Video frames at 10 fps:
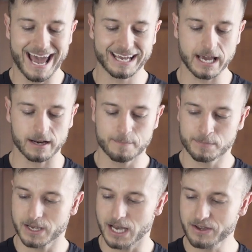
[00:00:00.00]
Again,
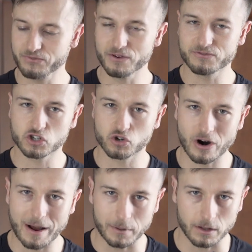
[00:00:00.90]
if you have
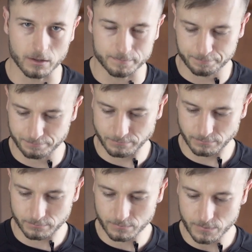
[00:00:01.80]
trouble
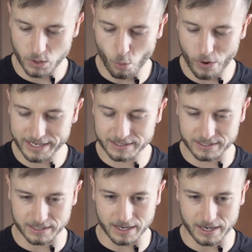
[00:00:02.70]
with